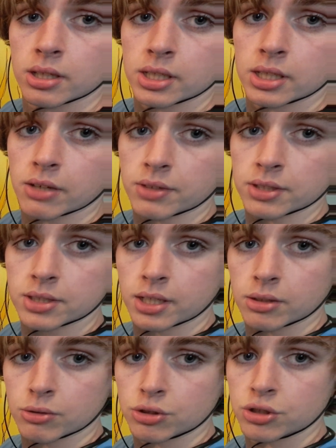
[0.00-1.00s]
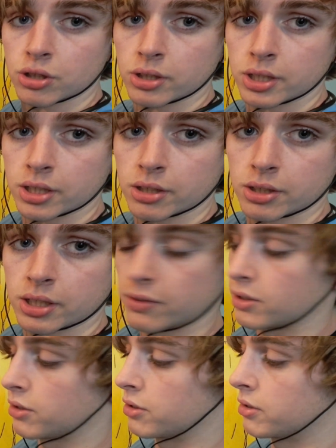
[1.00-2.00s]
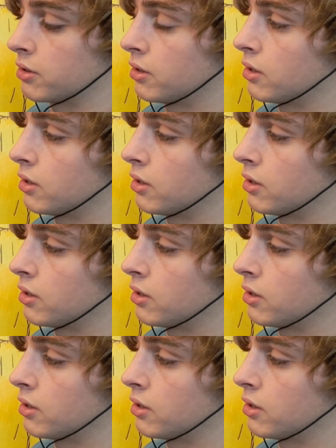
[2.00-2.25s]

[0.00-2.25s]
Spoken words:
like a little chart here, and you have another,